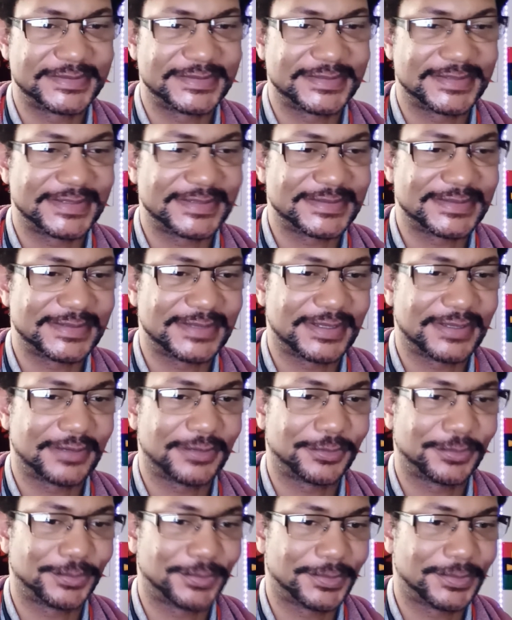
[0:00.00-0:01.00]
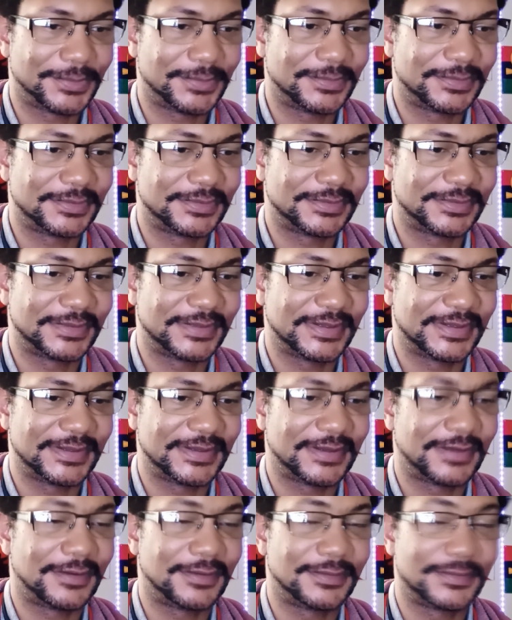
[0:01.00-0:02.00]
That's not our role.
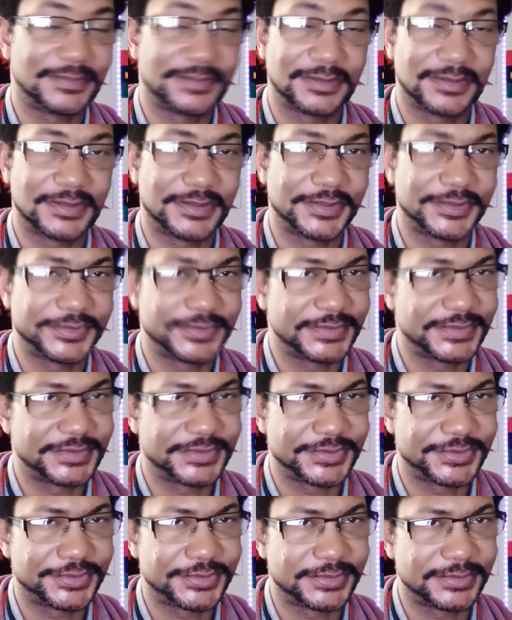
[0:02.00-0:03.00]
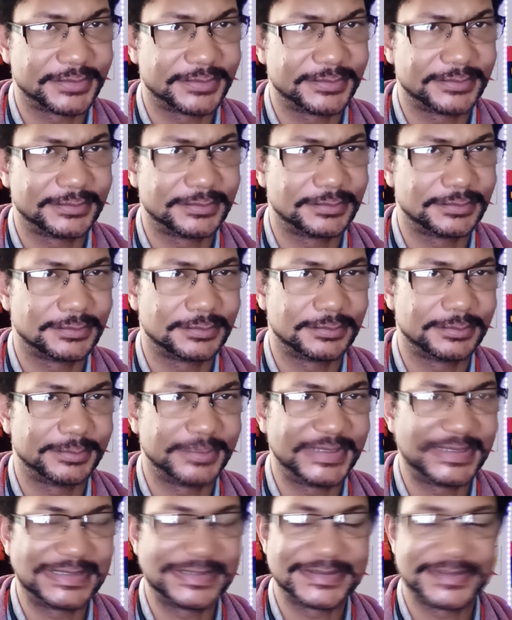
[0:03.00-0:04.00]
All countries should be
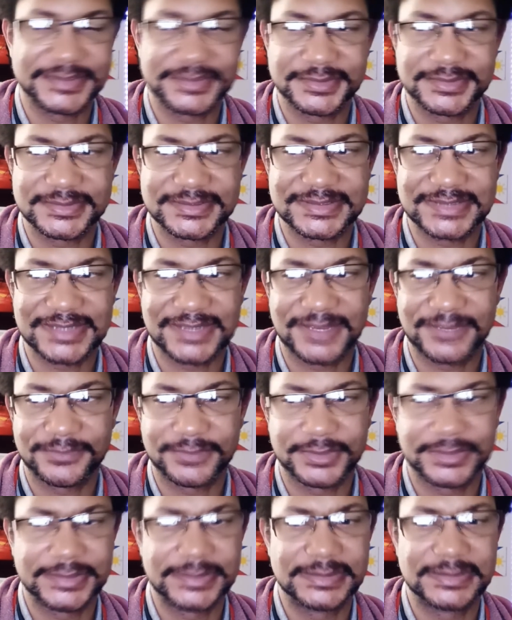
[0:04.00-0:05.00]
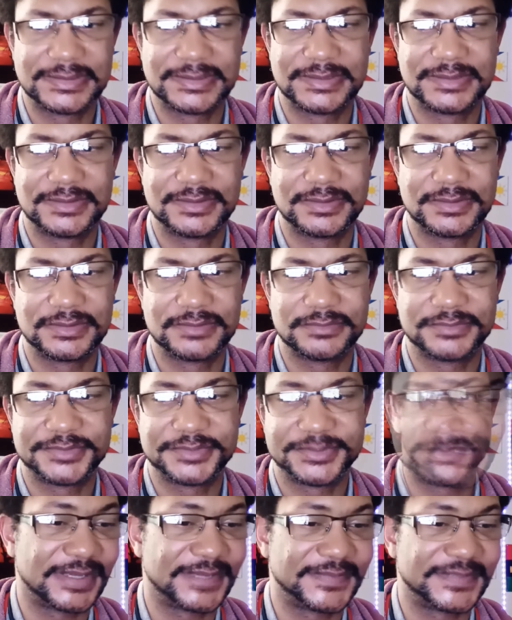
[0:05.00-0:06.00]
considered sovereign, which
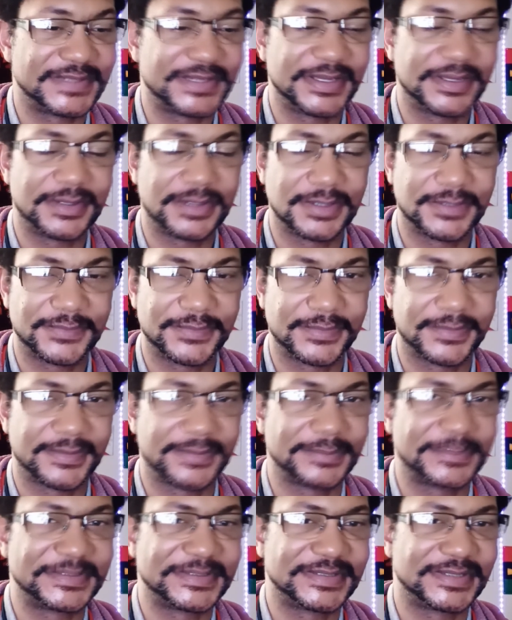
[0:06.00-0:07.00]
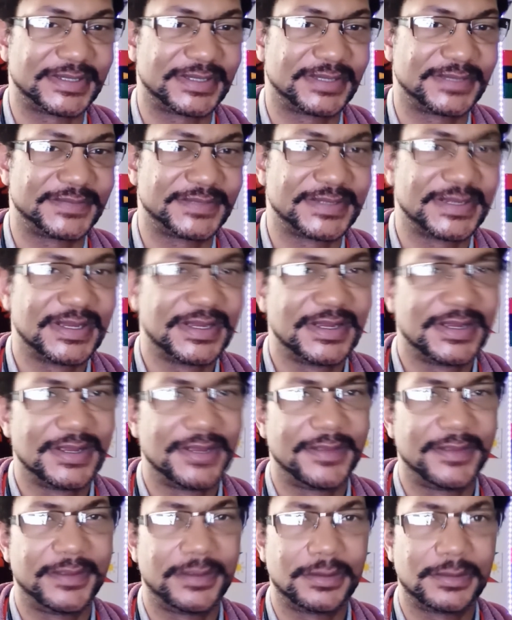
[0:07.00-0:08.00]
means they govern themselves.
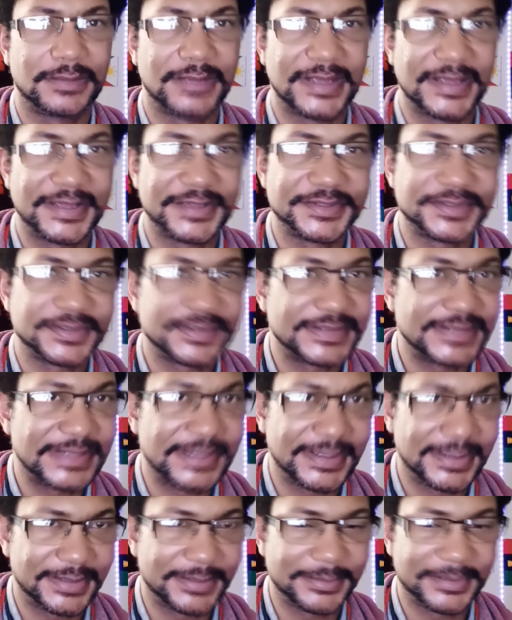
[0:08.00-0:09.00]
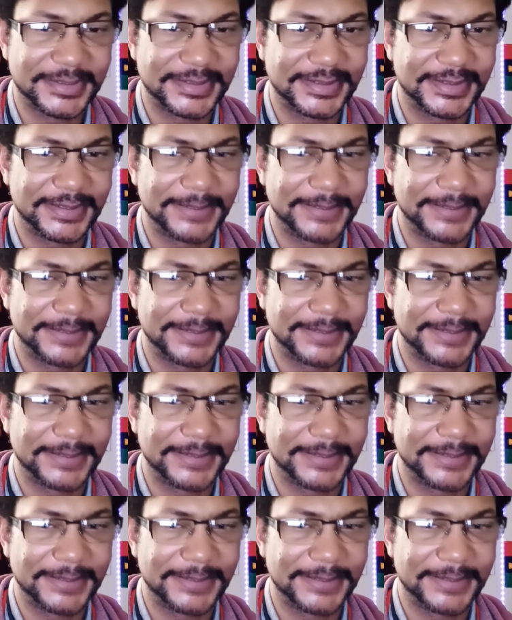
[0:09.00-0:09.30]
They don't answer to anybody.